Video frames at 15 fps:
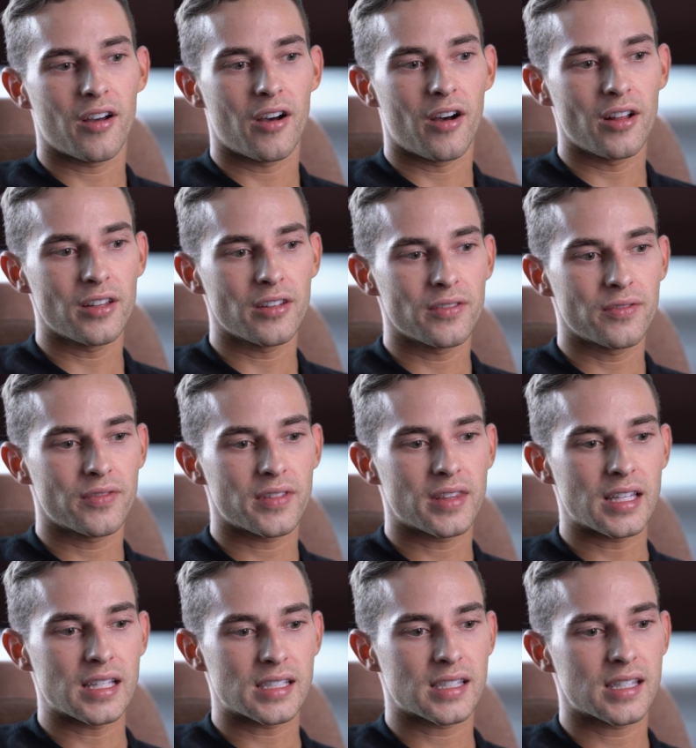all of
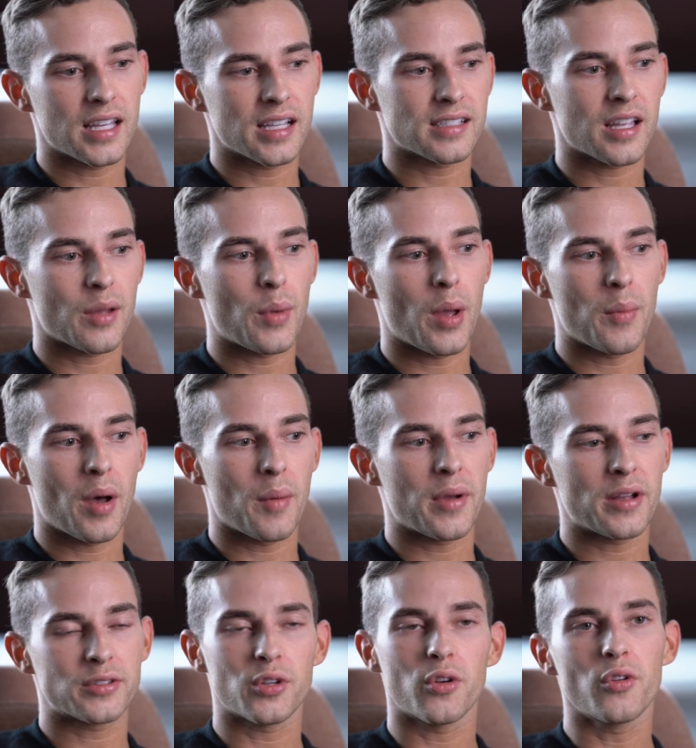these things that my mom
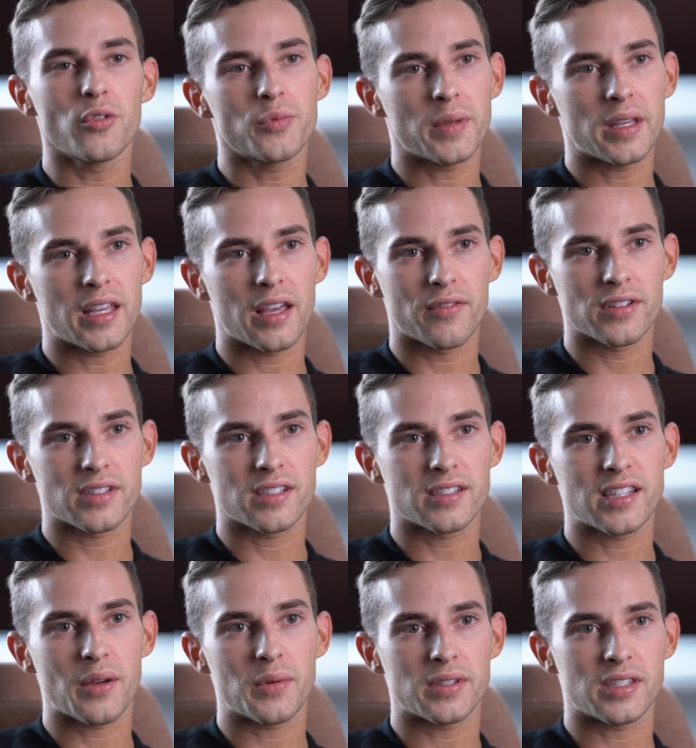had told me ever
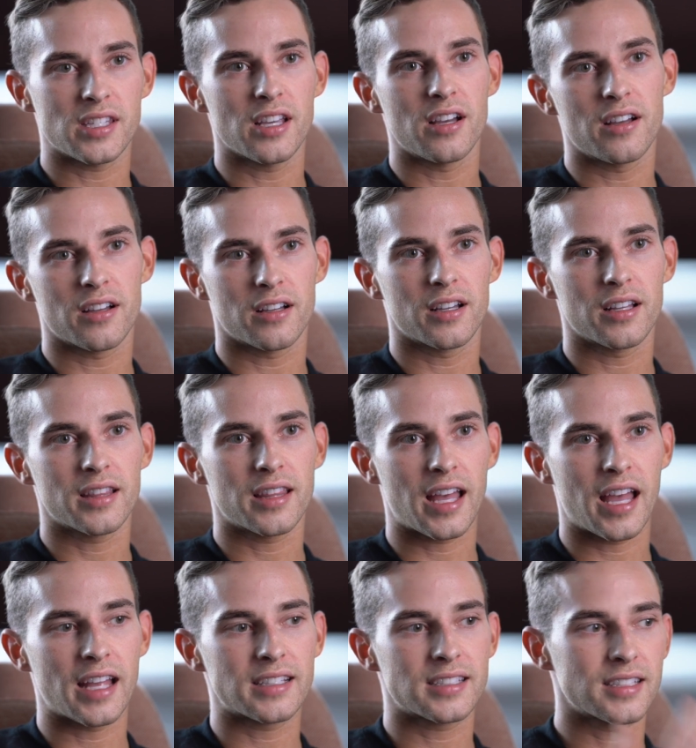since I was young
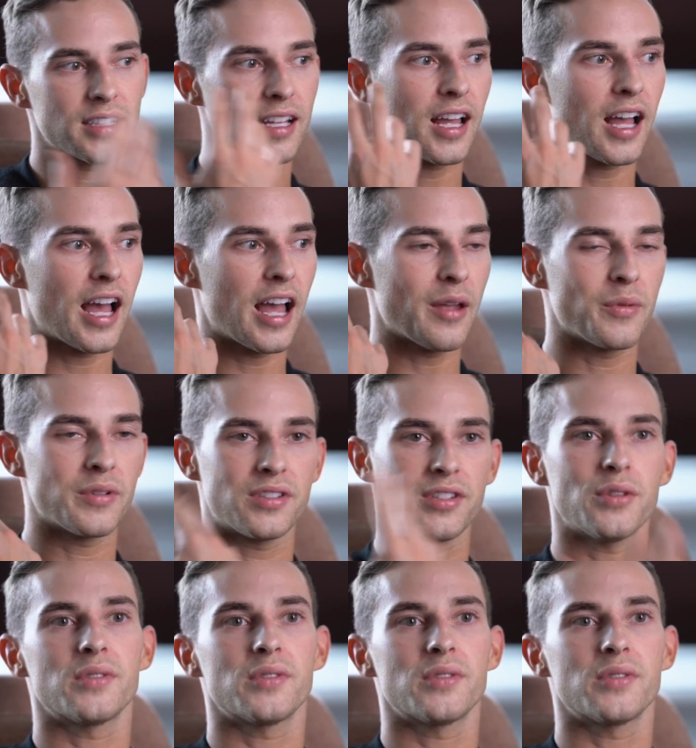that I was